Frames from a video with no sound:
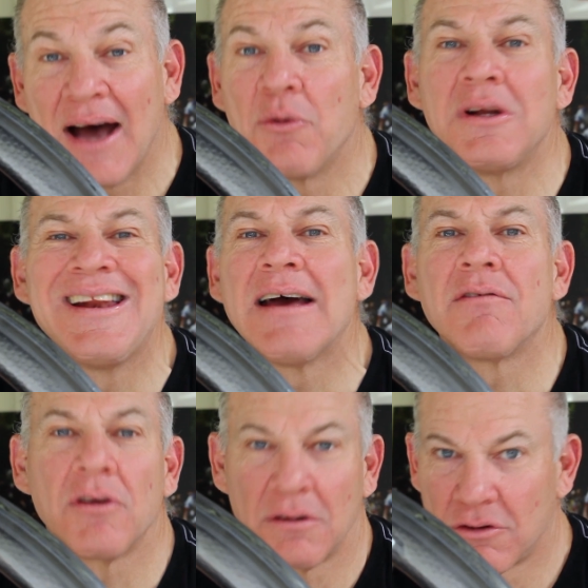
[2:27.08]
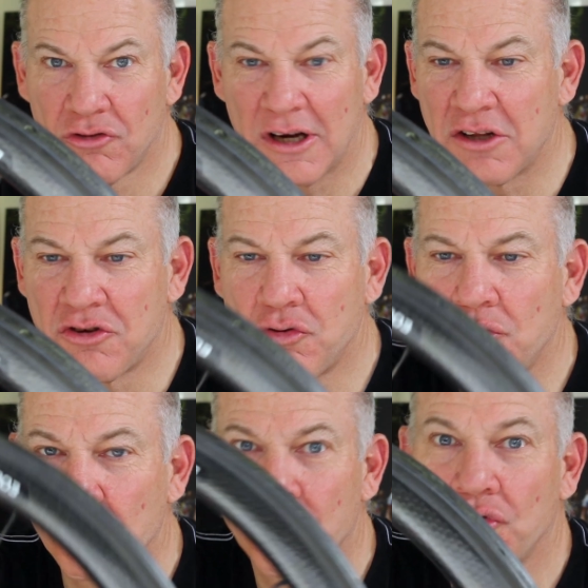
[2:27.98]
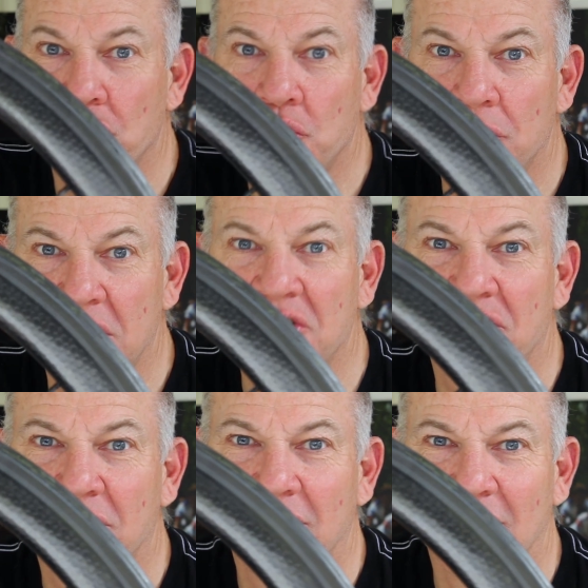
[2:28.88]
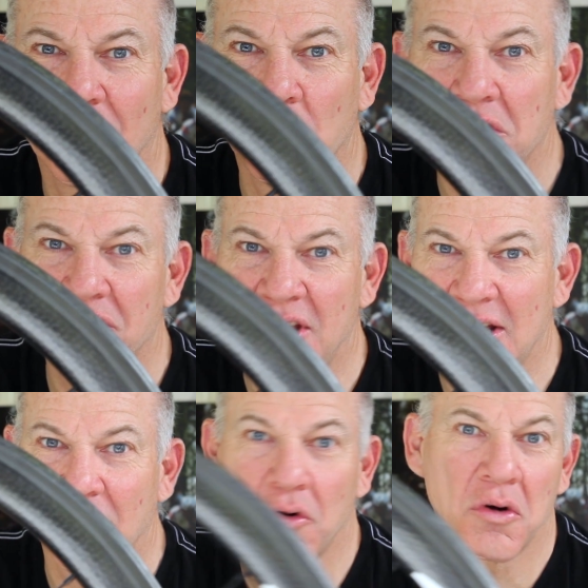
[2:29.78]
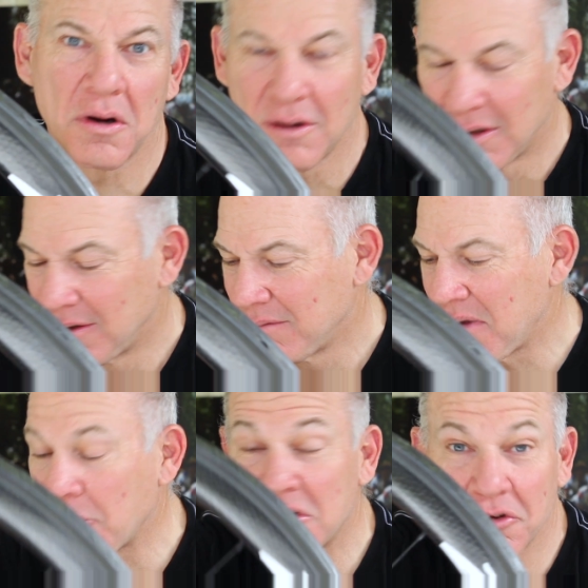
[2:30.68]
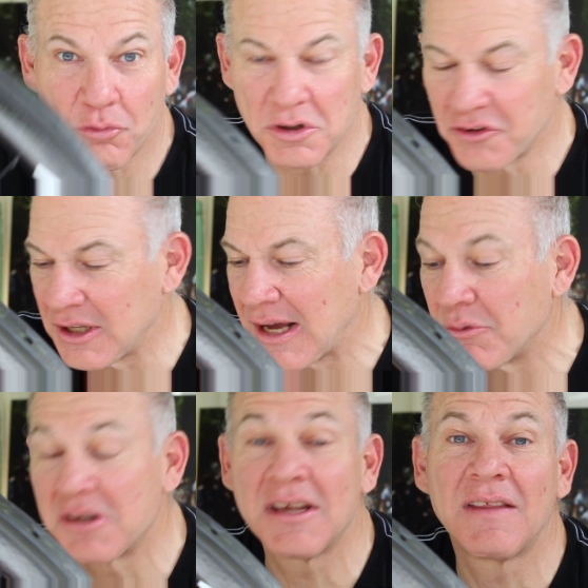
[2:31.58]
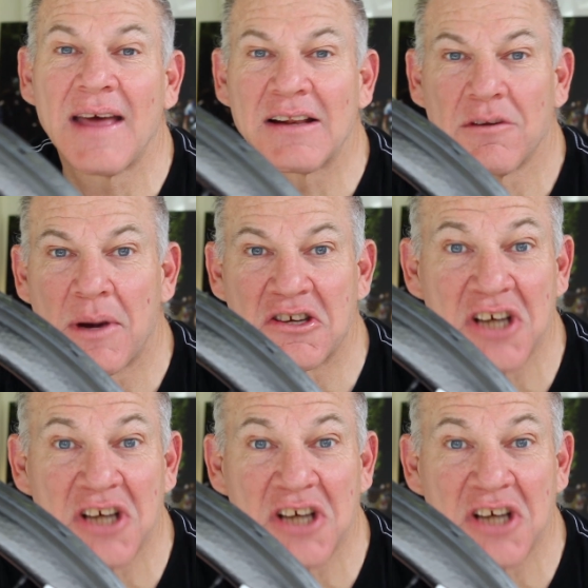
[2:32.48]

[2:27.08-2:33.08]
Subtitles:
I would never try to true this wheel set or my Reynolds wheel set. I would take that to my